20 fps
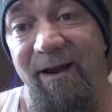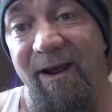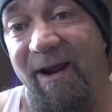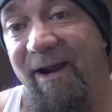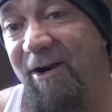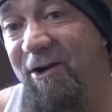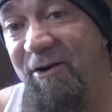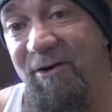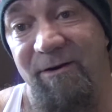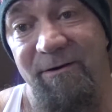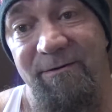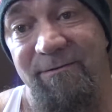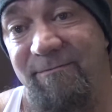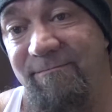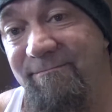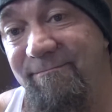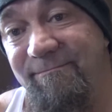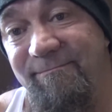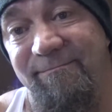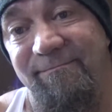Anchor,
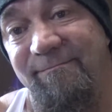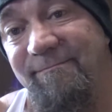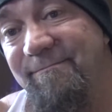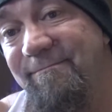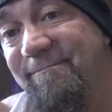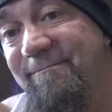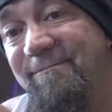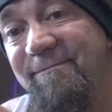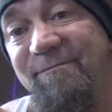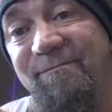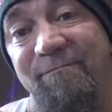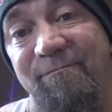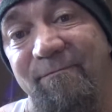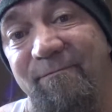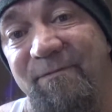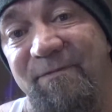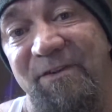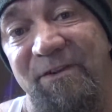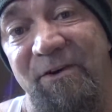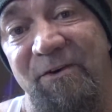
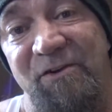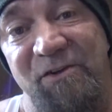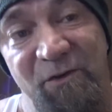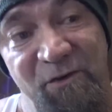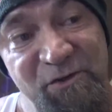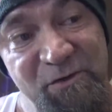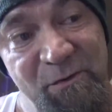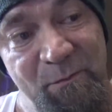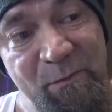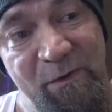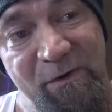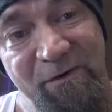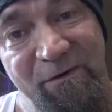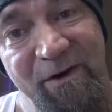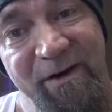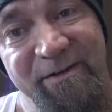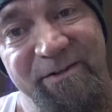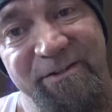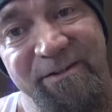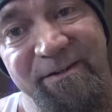you know, so it's a
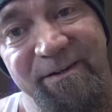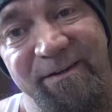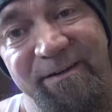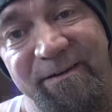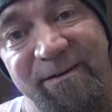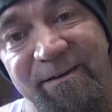progression.